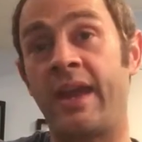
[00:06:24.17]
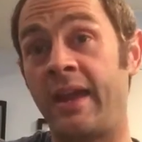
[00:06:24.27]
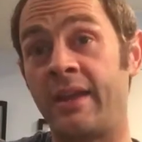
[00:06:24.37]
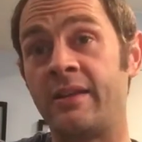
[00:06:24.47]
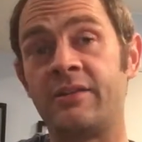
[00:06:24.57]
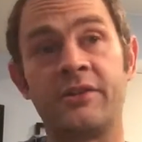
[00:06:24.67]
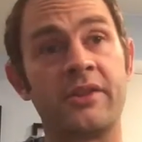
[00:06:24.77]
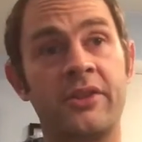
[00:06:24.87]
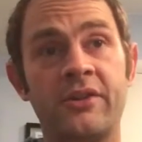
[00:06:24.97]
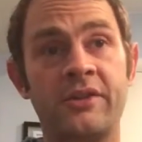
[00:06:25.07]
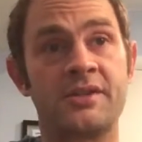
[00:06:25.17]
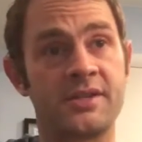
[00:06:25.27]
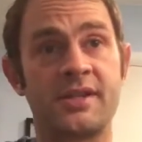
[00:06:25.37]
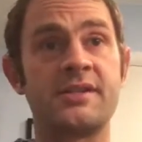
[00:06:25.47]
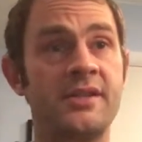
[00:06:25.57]
and, or the 3rd
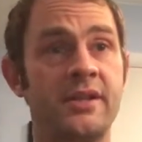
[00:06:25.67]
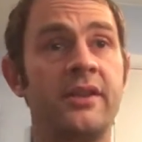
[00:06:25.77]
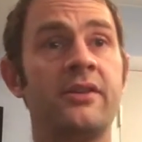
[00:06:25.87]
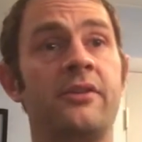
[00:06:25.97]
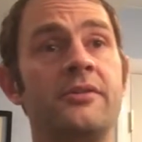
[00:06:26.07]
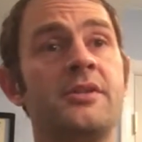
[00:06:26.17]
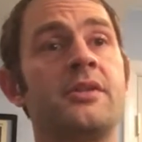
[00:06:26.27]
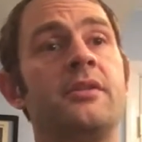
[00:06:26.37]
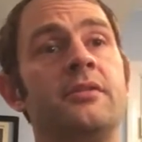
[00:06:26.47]
16th note.